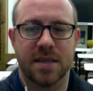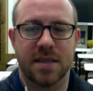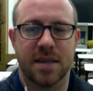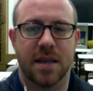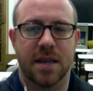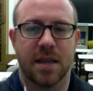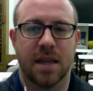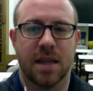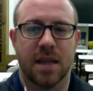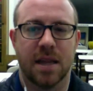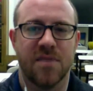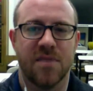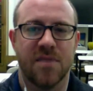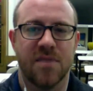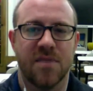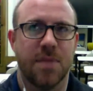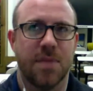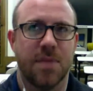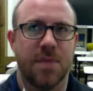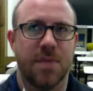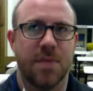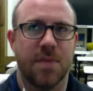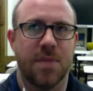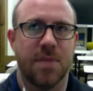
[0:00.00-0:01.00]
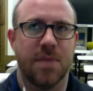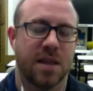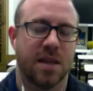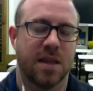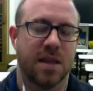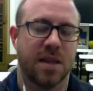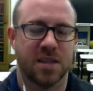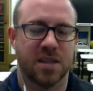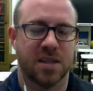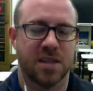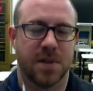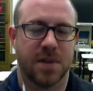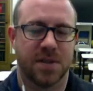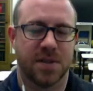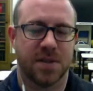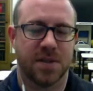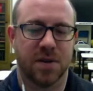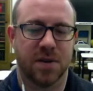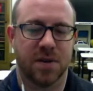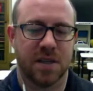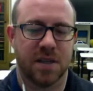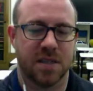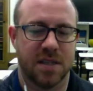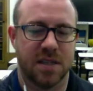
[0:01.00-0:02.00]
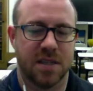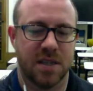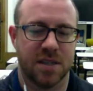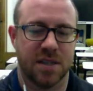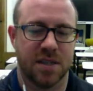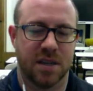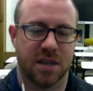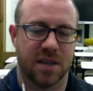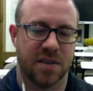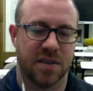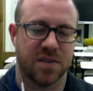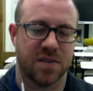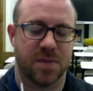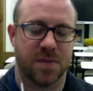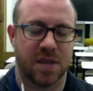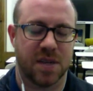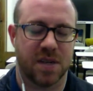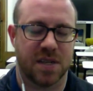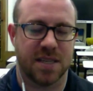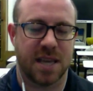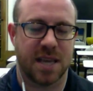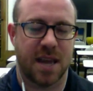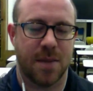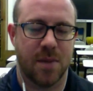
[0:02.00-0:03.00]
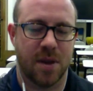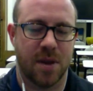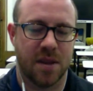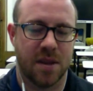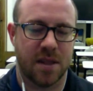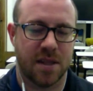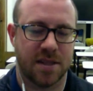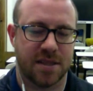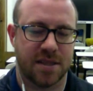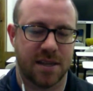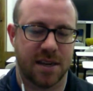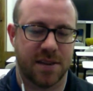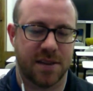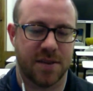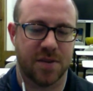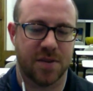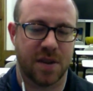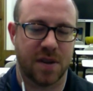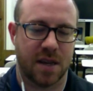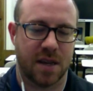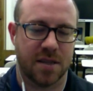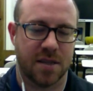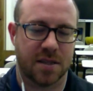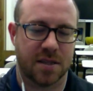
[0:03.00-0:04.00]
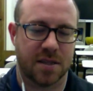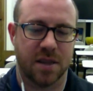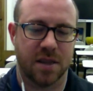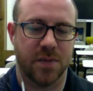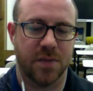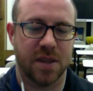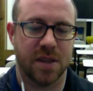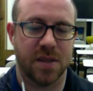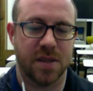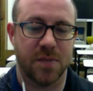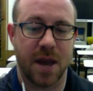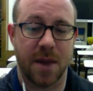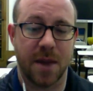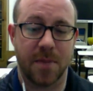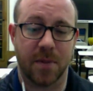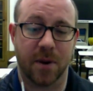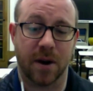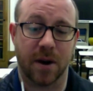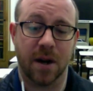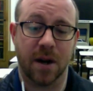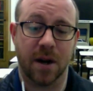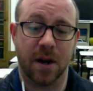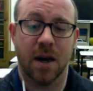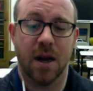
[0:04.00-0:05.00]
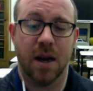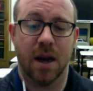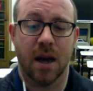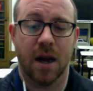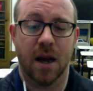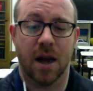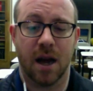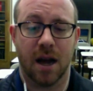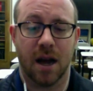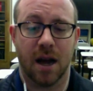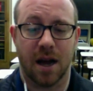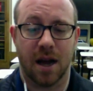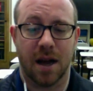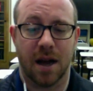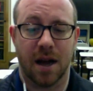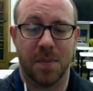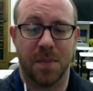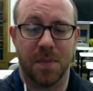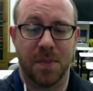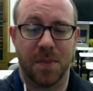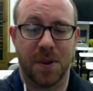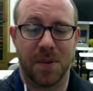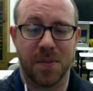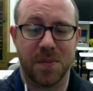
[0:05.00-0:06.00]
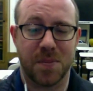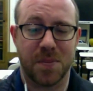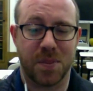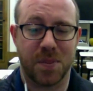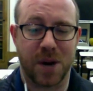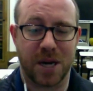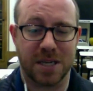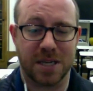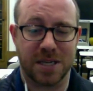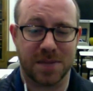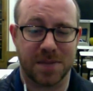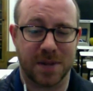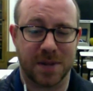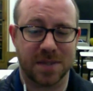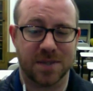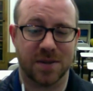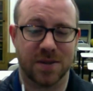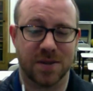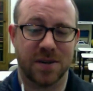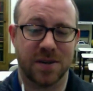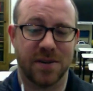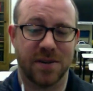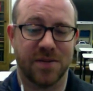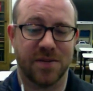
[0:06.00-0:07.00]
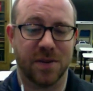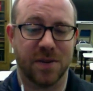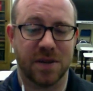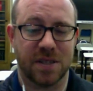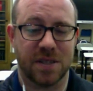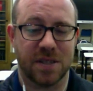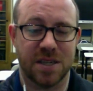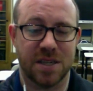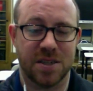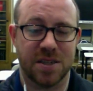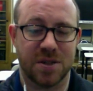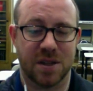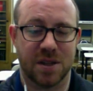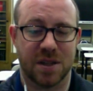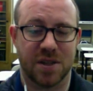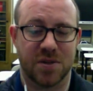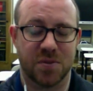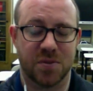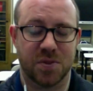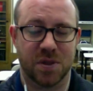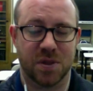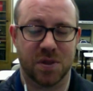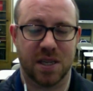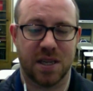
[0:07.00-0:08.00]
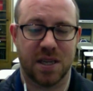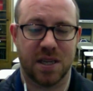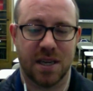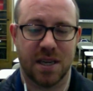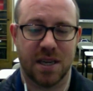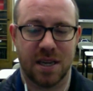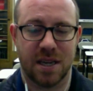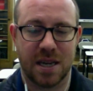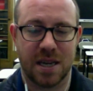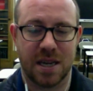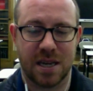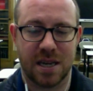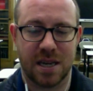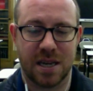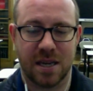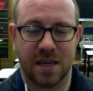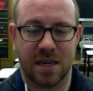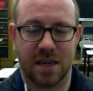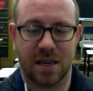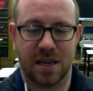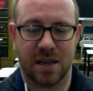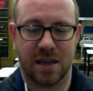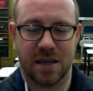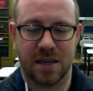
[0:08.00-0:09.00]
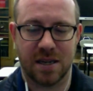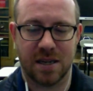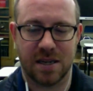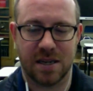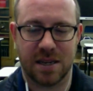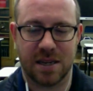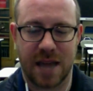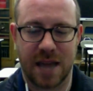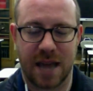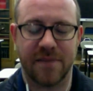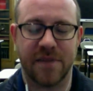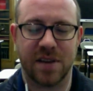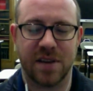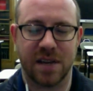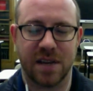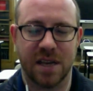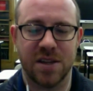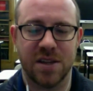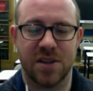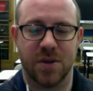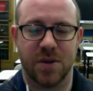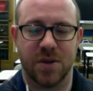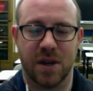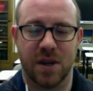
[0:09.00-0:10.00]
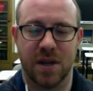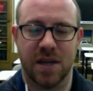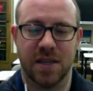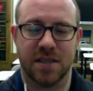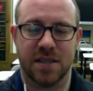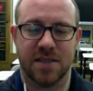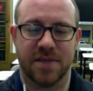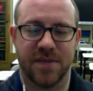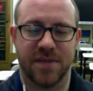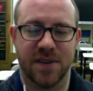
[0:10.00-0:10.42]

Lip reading: lot of people think that project-based learning is the teacher gives them an assignment and they sit at their desk and they read the paper. But project-based learning for a teacher that's really diving into it is a very